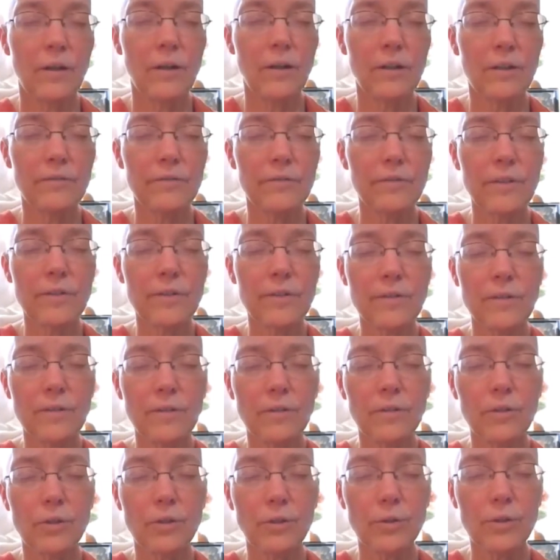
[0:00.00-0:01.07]
all of his
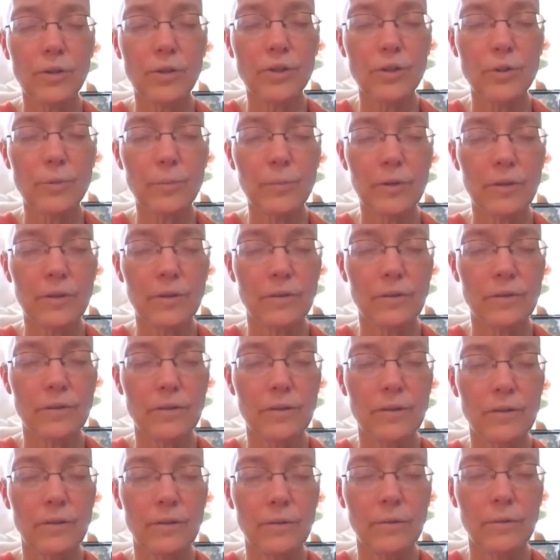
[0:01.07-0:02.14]
encouragement
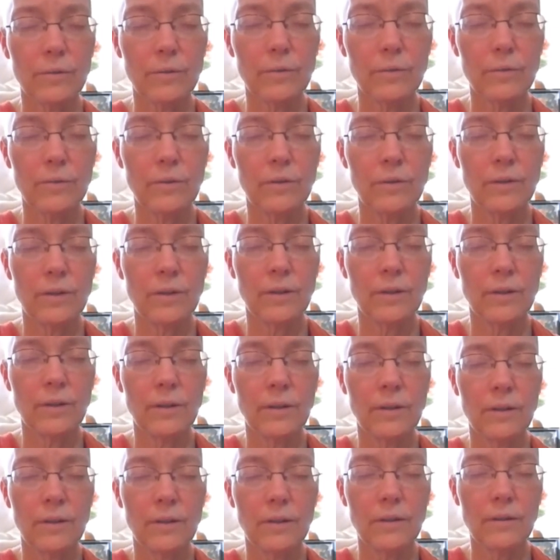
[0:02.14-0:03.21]
to
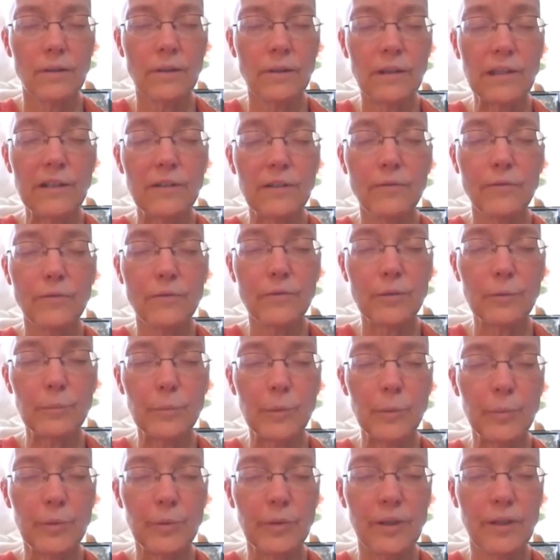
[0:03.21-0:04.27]
live
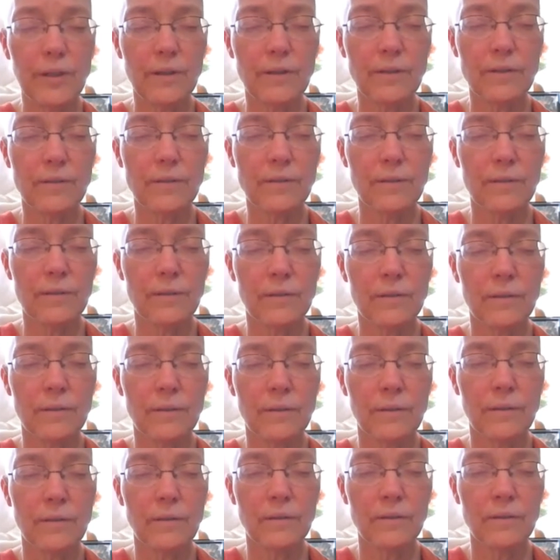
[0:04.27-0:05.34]
from a place
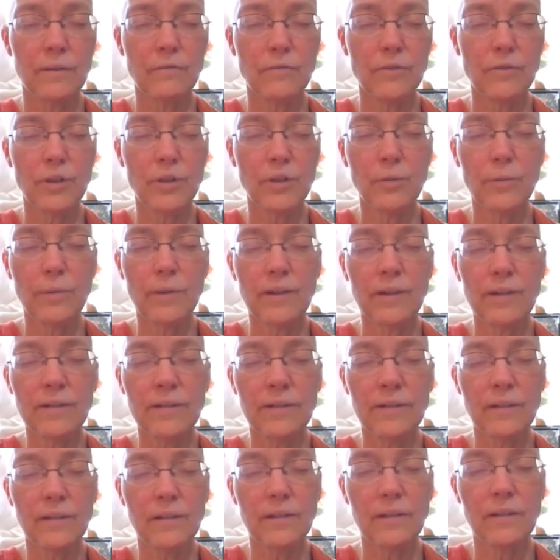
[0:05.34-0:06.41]
of
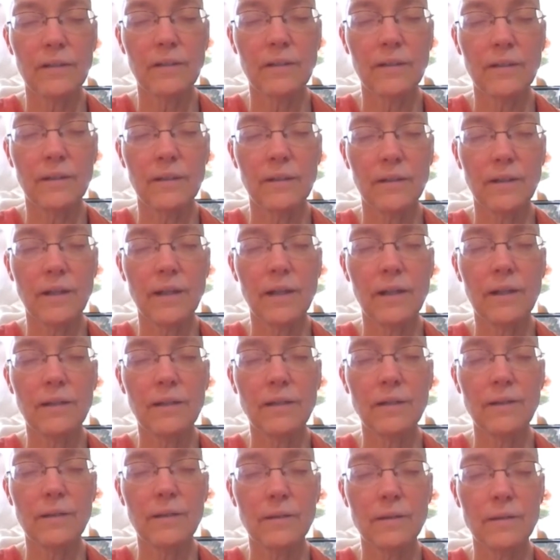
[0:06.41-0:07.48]
generosity and
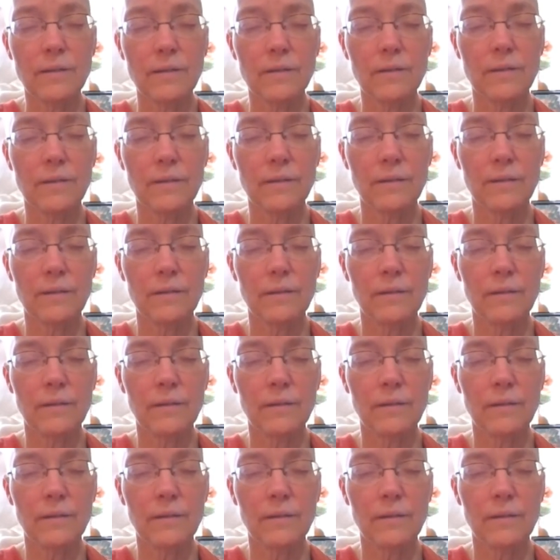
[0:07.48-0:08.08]
kindness,